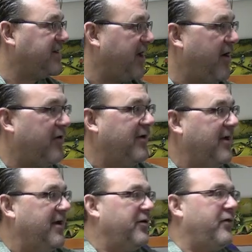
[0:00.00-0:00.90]
does it go,
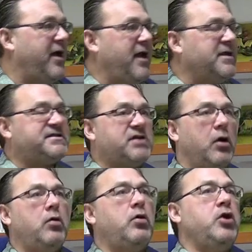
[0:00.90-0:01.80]
right? And
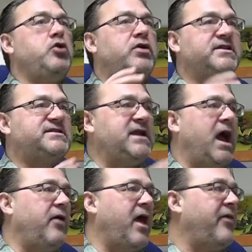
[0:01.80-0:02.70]
so you can see
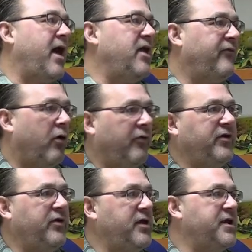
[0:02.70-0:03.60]
how now that
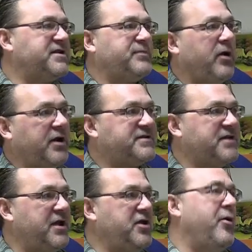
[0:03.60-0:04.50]
evolved into the experience
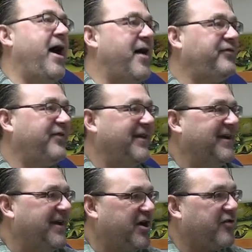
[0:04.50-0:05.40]
that you have,
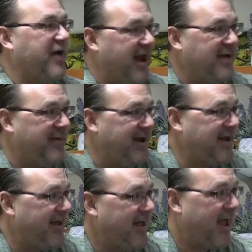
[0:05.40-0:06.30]
creating
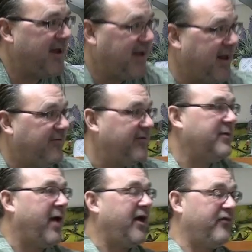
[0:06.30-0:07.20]
media and getting
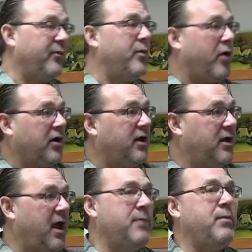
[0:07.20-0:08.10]
feedback from the
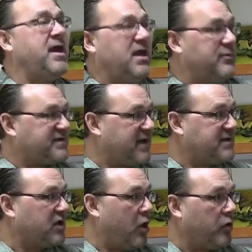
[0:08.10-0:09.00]
market and making
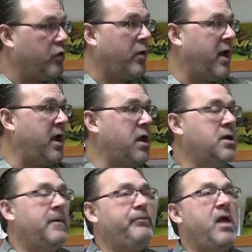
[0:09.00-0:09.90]
mistakes along the
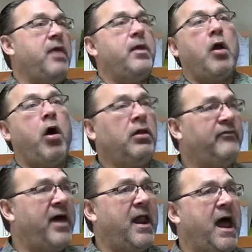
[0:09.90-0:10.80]
way, and that all
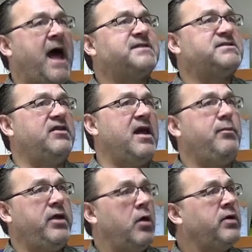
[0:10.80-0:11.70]
of that has to
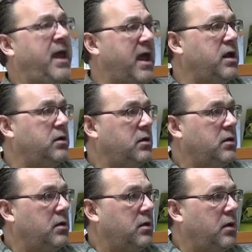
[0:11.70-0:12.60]
then be okay,
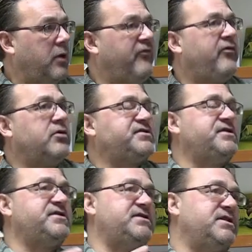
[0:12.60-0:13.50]

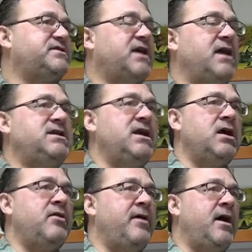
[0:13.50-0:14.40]
versus this
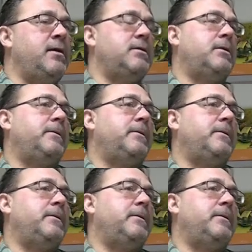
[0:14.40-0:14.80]
idea that